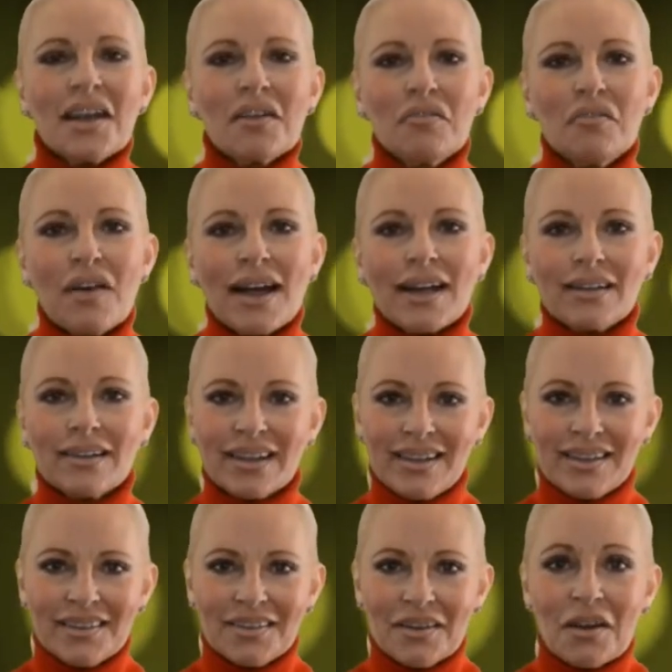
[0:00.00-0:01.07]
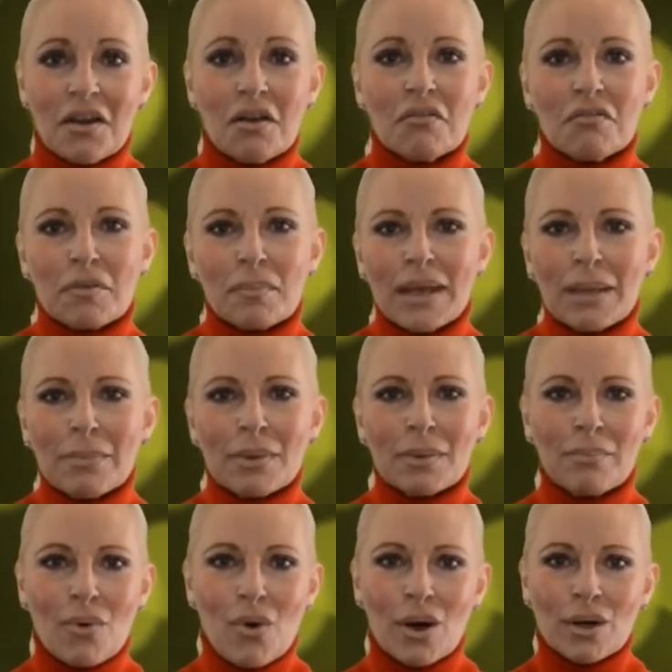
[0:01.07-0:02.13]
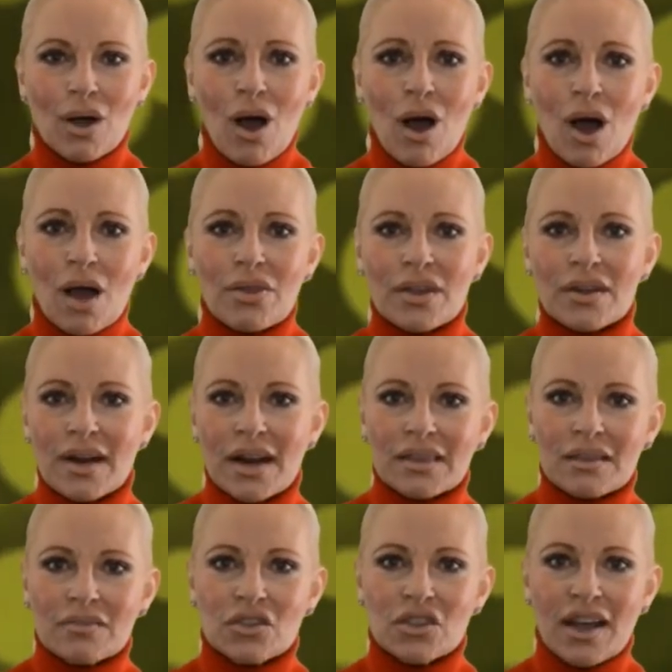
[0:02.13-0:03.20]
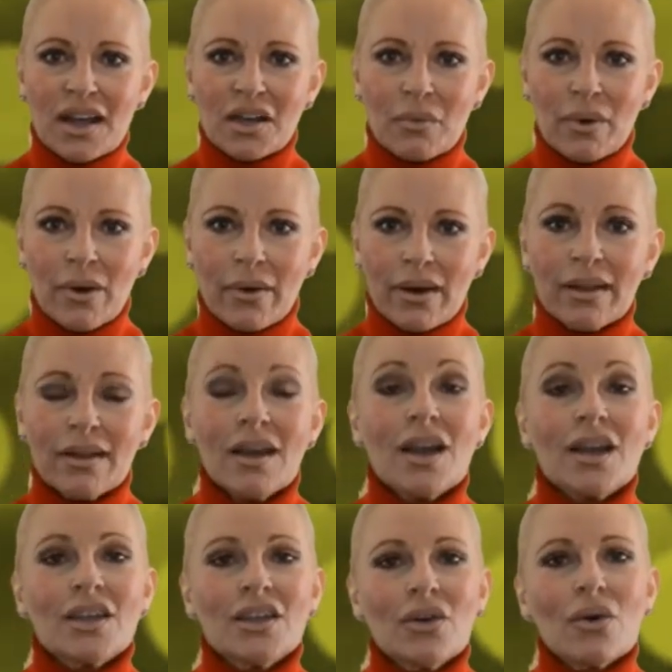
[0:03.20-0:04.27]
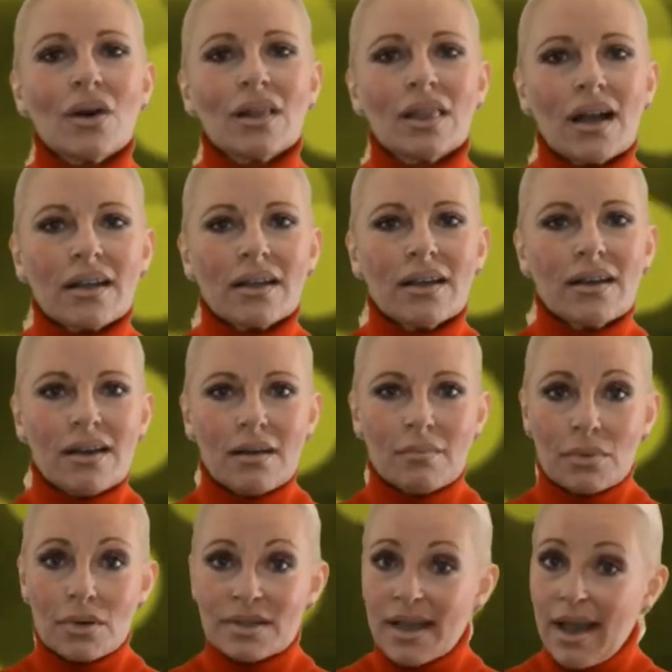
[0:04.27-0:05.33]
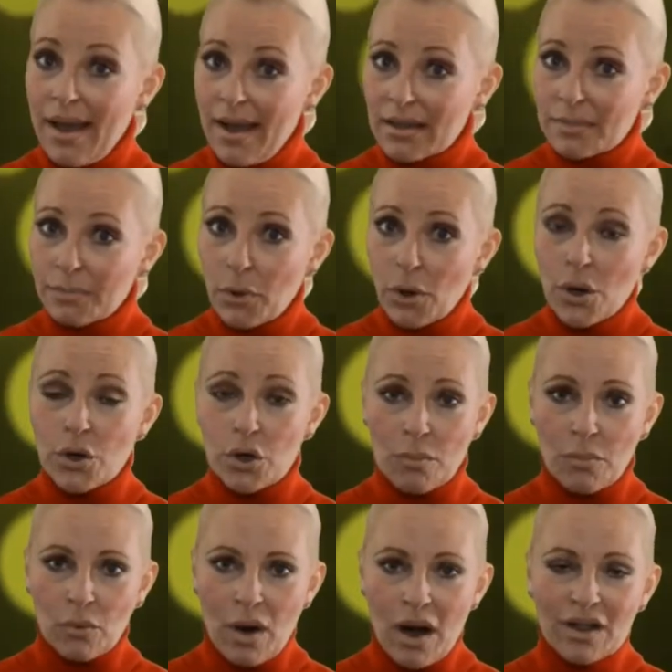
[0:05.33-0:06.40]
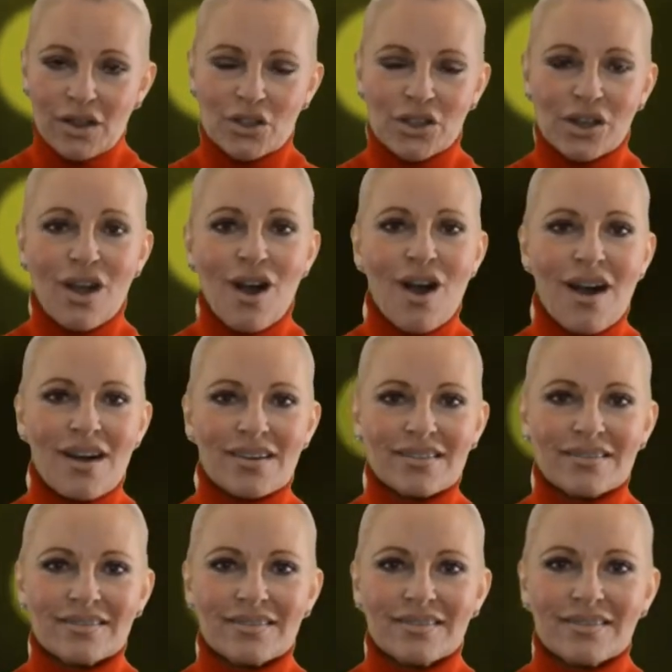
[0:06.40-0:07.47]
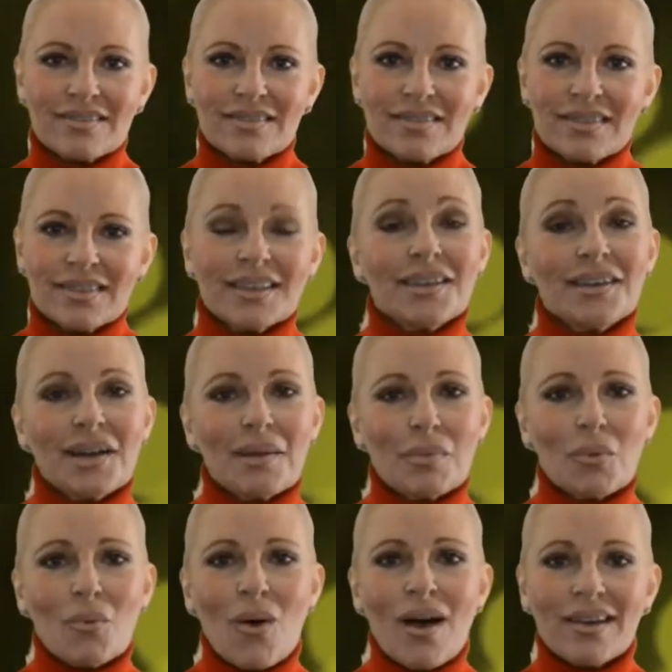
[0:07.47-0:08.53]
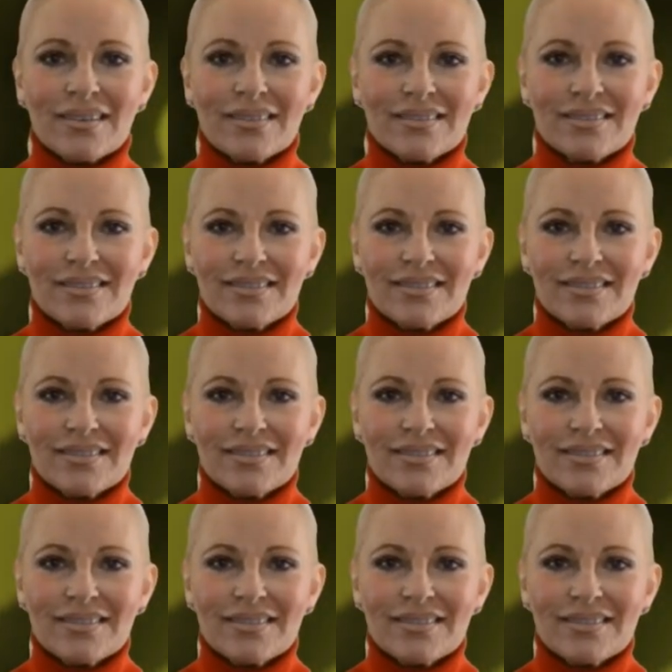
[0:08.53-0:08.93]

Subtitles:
And finally, for people born on the 9th of January, your lucky numbers as per numerology are: Number 1.